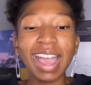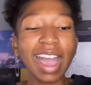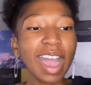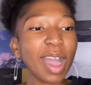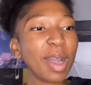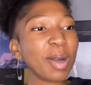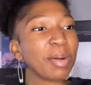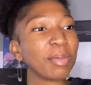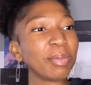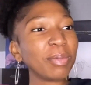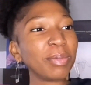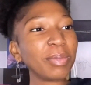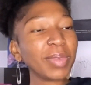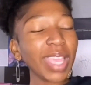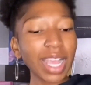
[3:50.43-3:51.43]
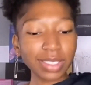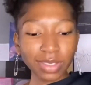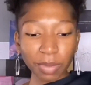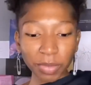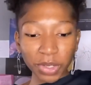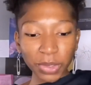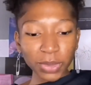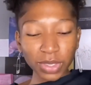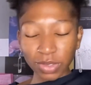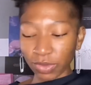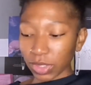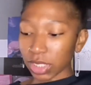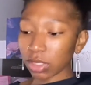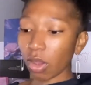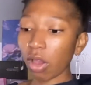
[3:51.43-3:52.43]
um yeah so i'm gonna use this for
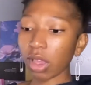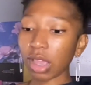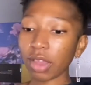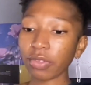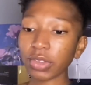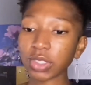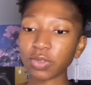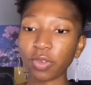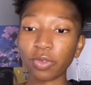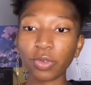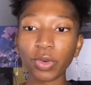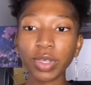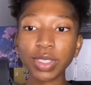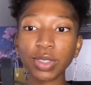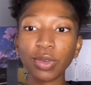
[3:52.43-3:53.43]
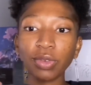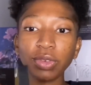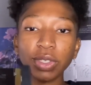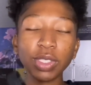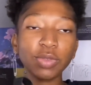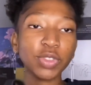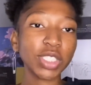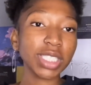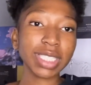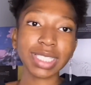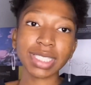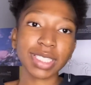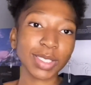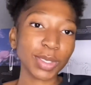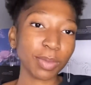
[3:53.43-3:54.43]
song covers for voiceovers for just
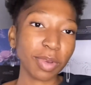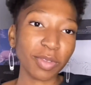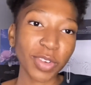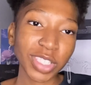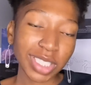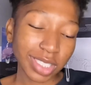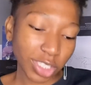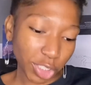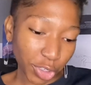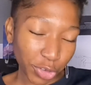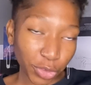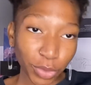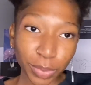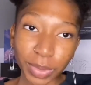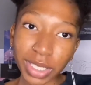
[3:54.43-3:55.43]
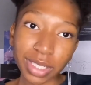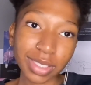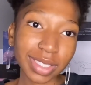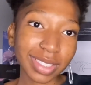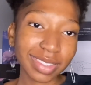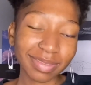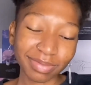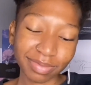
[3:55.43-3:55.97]
listening to my voice in general because